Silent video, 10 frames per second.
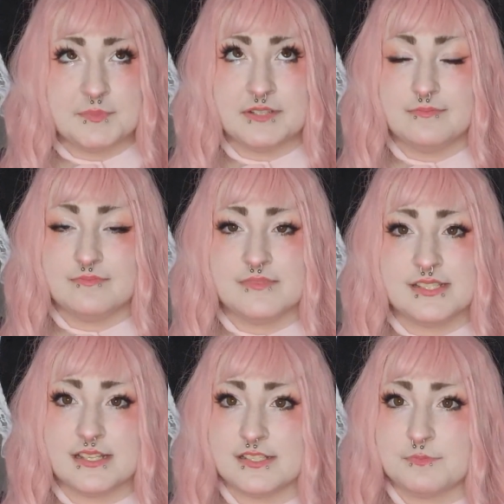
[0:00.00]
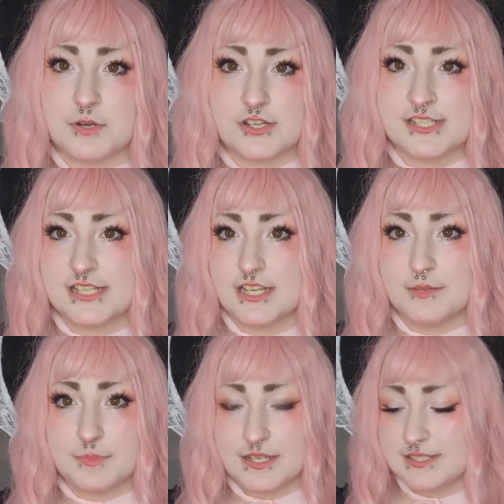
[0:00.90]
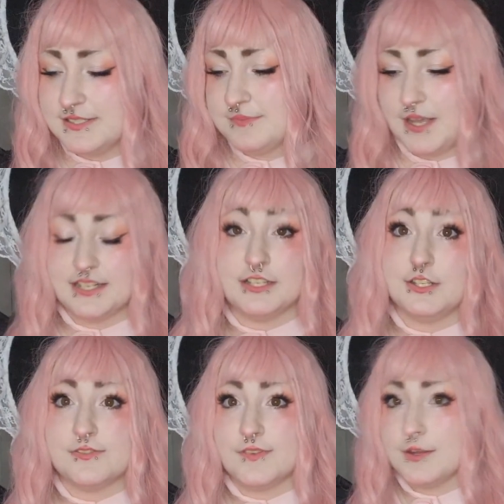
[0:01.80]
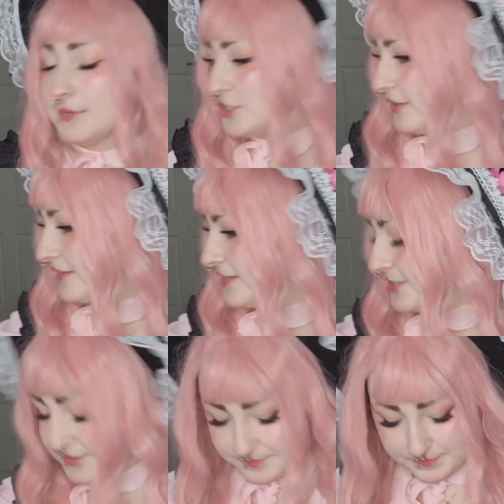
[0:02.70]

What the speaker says: but cents per stick because I didn't use very much on this.